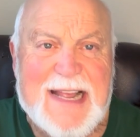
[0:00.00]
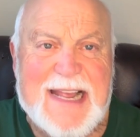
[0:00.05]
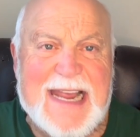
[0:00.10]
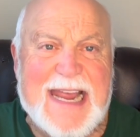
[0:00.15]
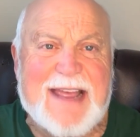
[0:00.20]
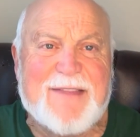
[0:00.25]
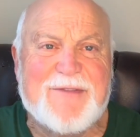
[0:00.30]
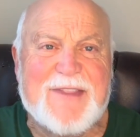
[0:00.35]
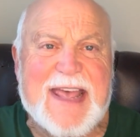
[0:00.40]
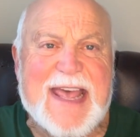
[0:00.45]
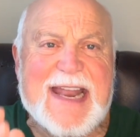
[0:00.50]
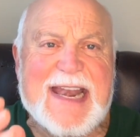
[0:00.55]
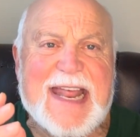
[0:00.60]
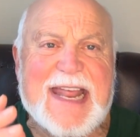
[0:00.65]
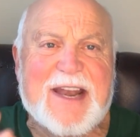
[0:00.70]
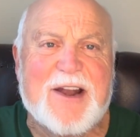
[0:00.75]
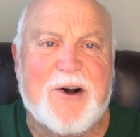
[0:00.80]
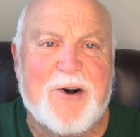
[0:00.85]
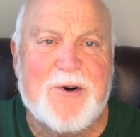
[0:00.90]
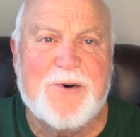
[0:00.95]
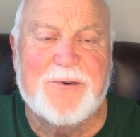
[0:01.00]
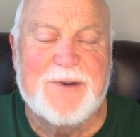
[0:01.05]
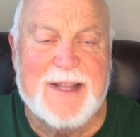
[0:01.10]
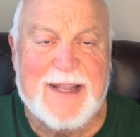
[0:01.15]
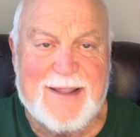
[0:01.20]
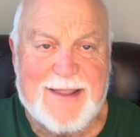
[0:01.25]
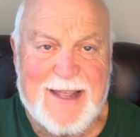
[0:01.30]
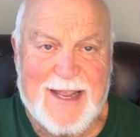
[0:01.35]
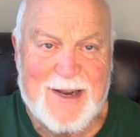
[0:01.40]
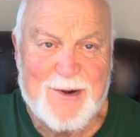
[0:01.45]
And then and
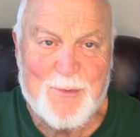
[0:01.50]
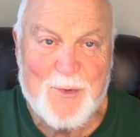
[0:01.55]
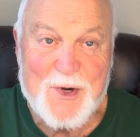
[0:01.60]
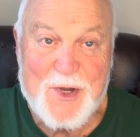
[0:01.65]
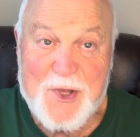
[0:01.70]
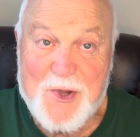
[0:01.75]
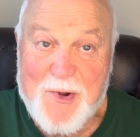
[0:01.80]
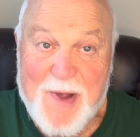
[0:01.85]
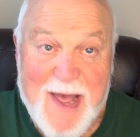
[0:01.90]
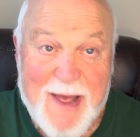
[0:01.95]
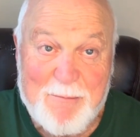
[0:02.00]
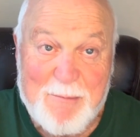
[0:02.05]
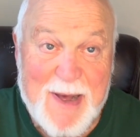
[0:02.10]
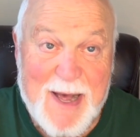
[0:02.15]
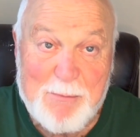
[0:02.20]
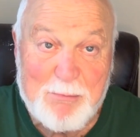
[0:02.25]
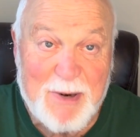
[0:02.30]
only then will you have my